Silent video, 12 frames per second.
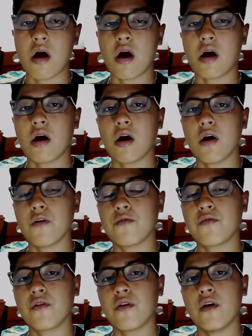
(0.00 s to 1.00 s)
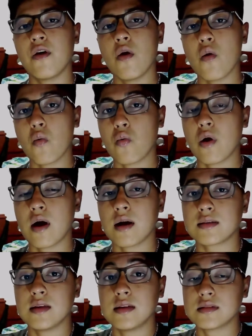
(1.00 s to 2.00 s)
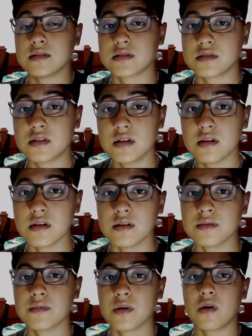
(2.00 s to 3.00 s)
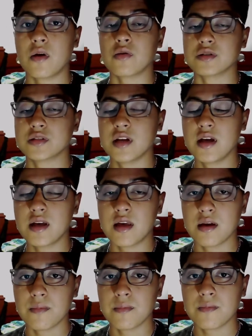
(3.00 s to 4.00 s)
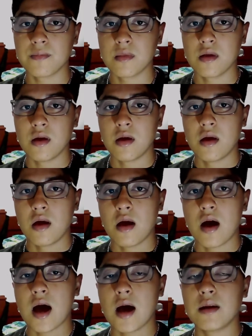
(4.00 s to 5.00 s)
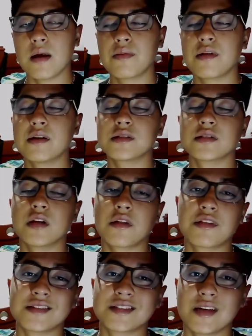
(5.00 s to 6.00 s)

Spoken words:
of what is stealing or taking. And if there is nothing